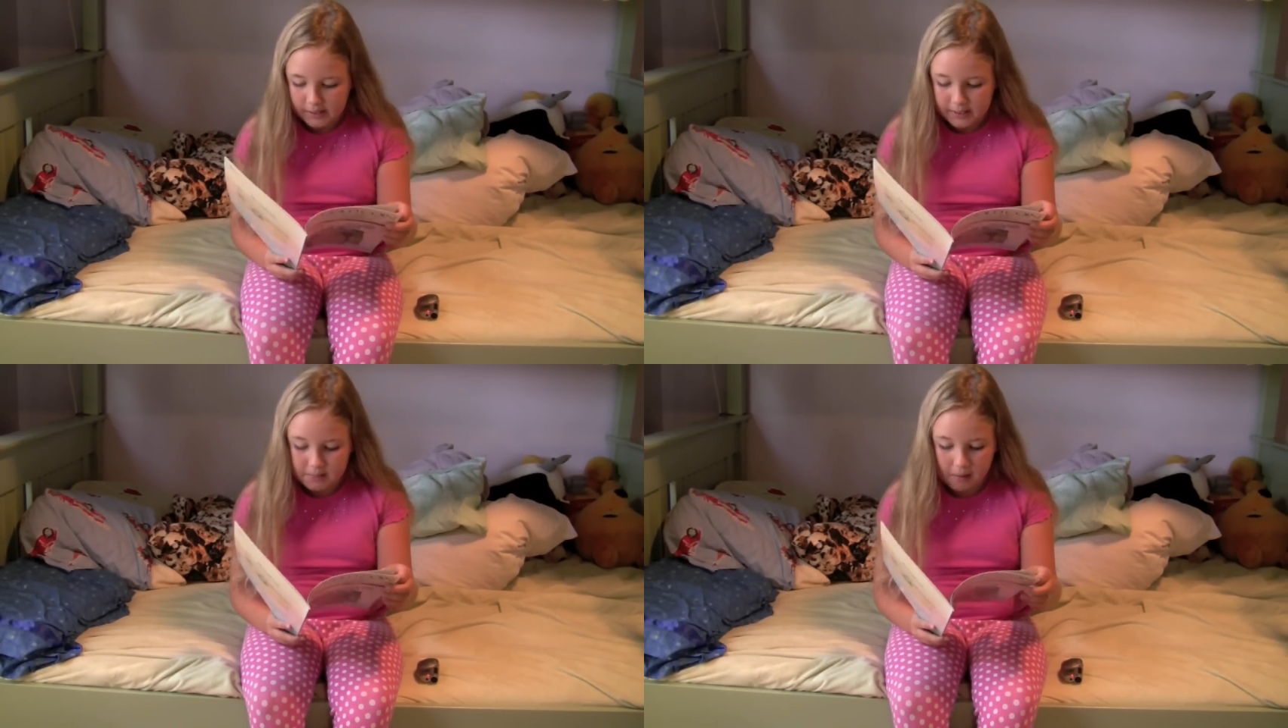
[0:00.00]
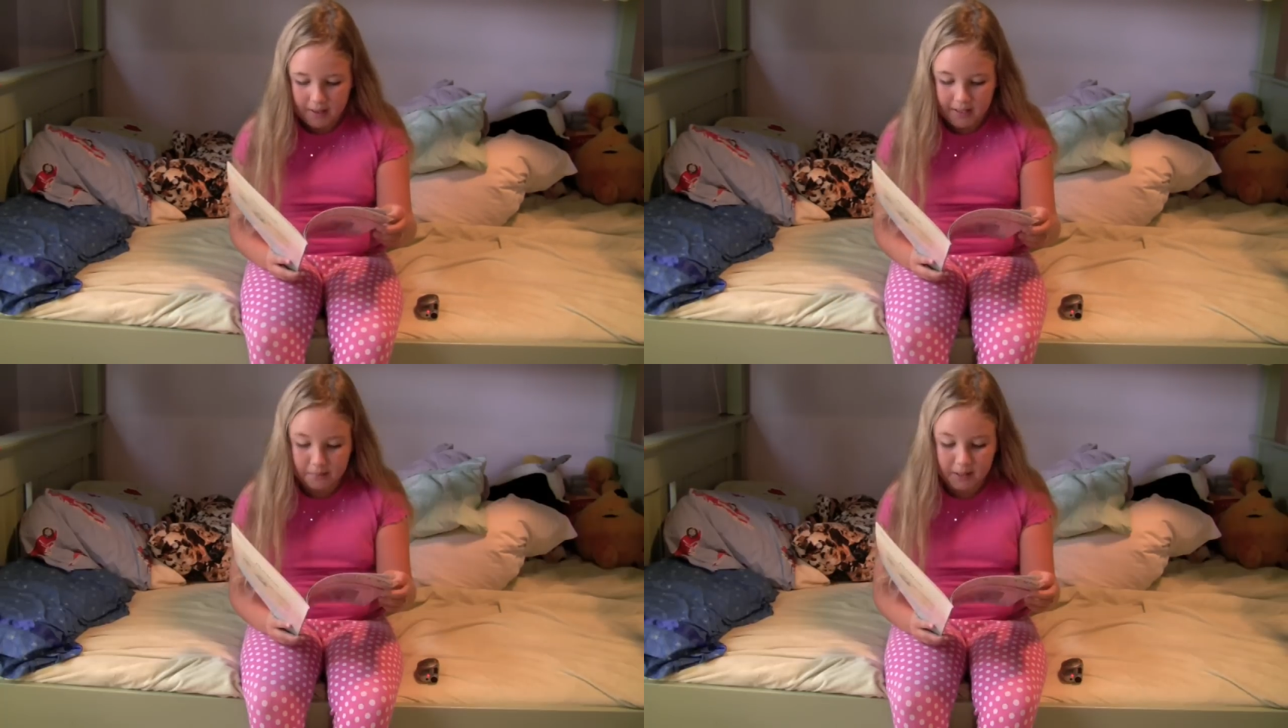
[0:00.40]
his
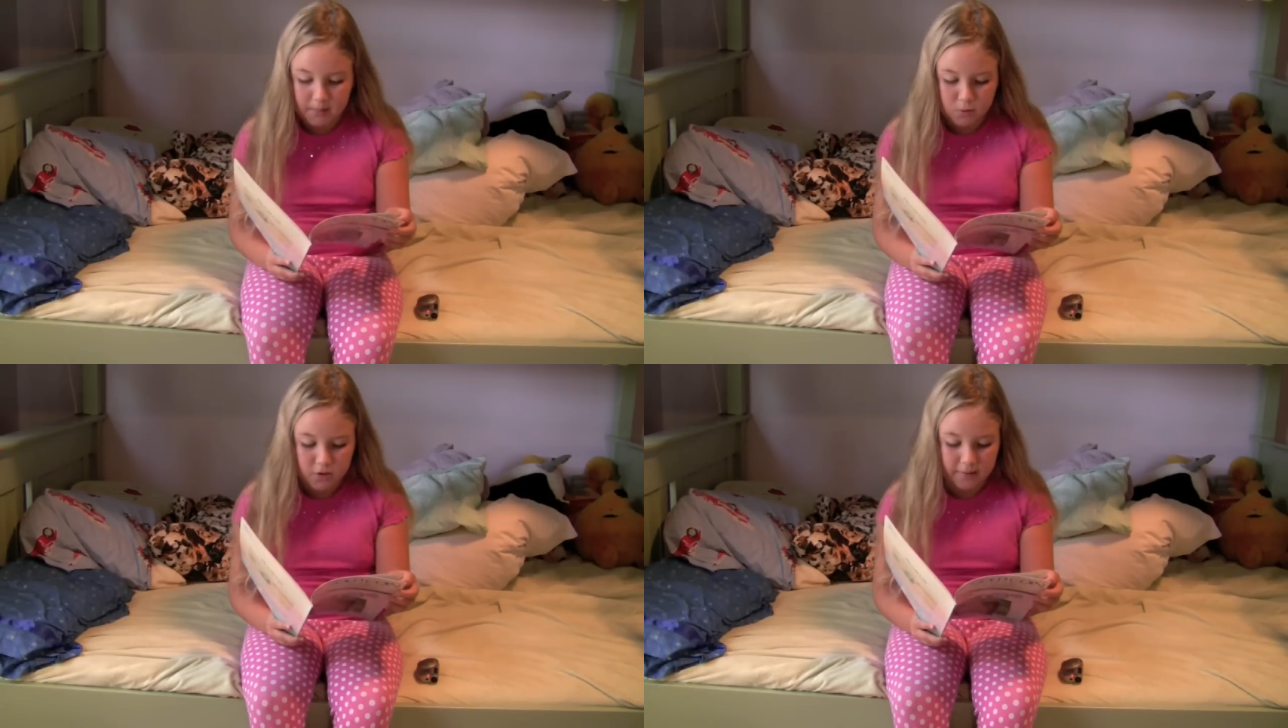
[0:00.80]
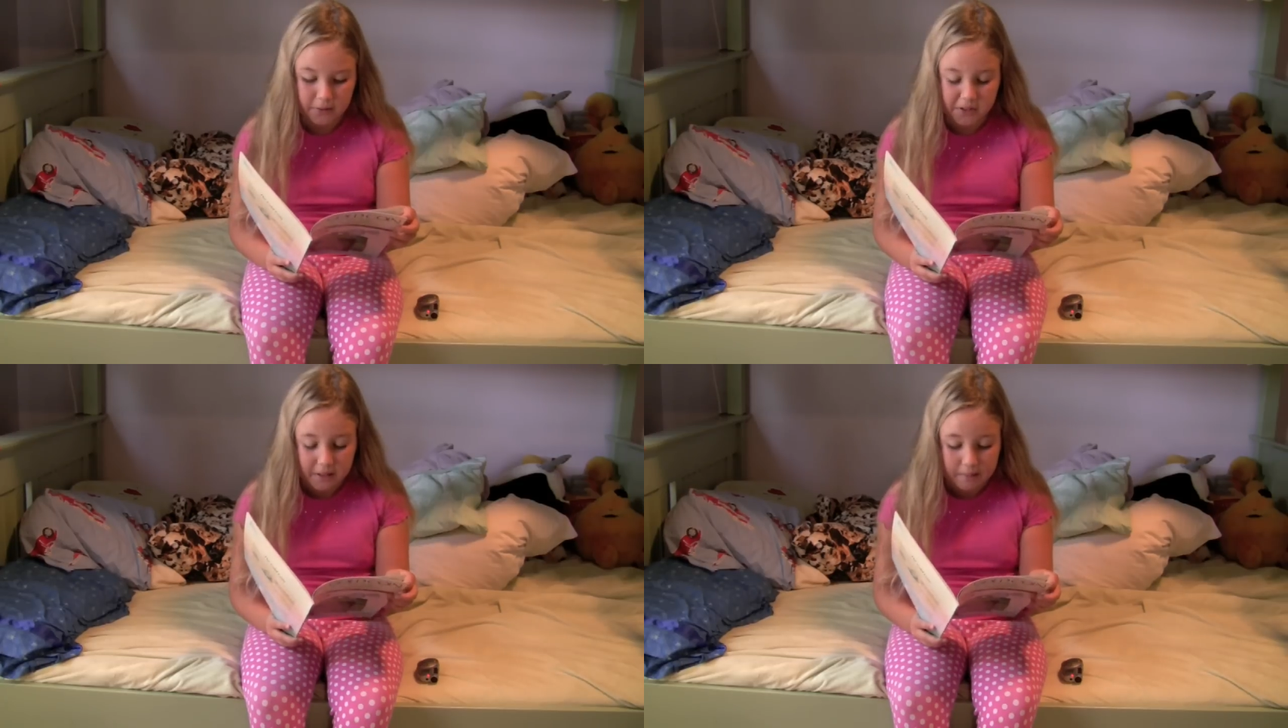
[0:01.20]
body had become
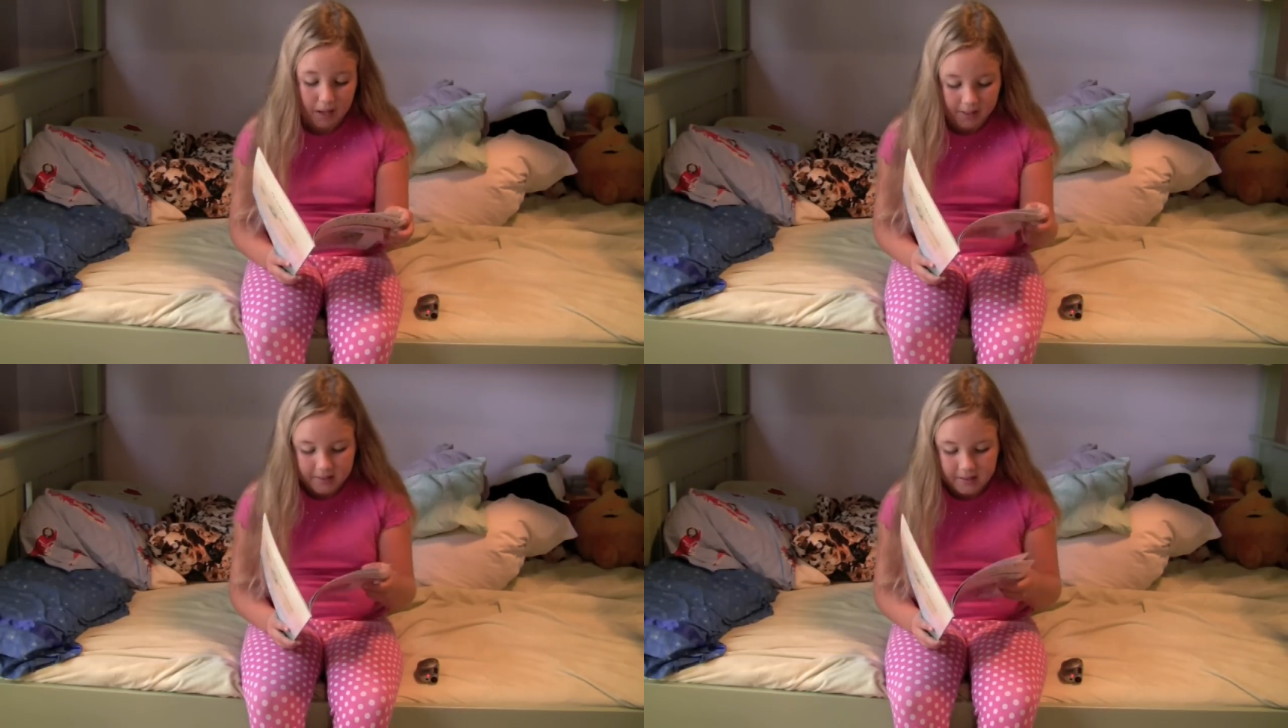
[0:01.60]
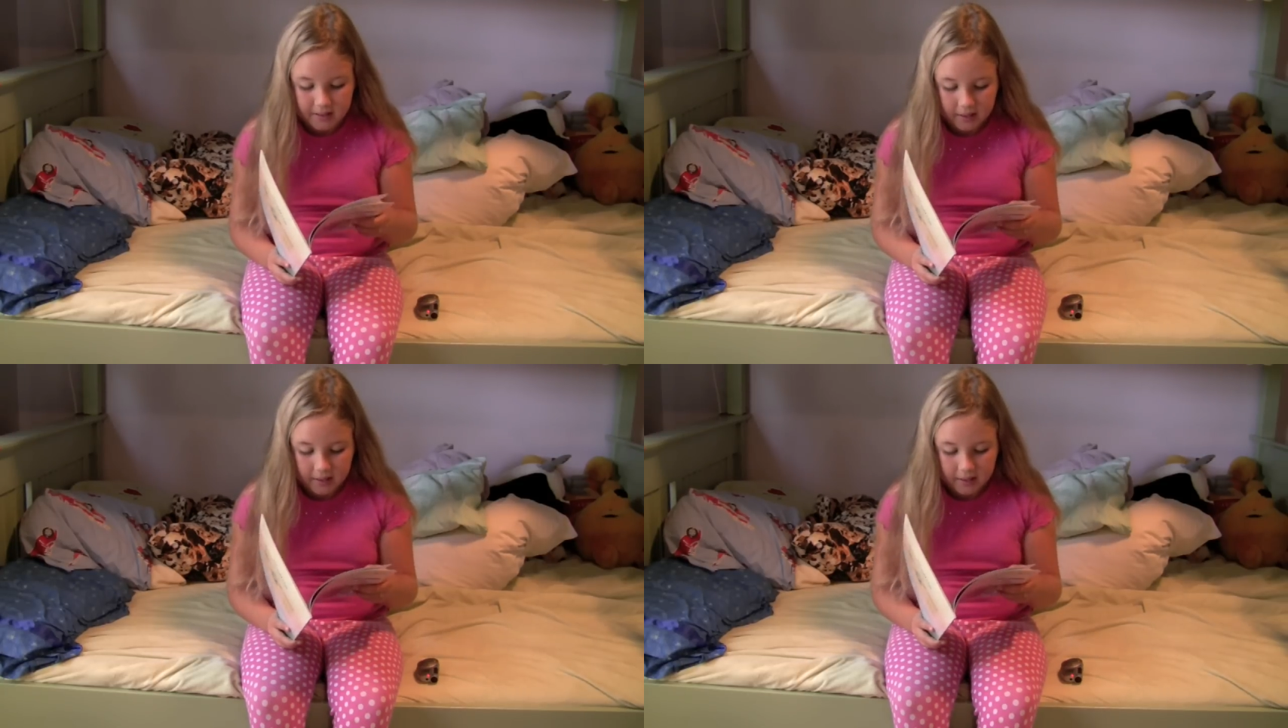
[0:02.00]
shriveled and bent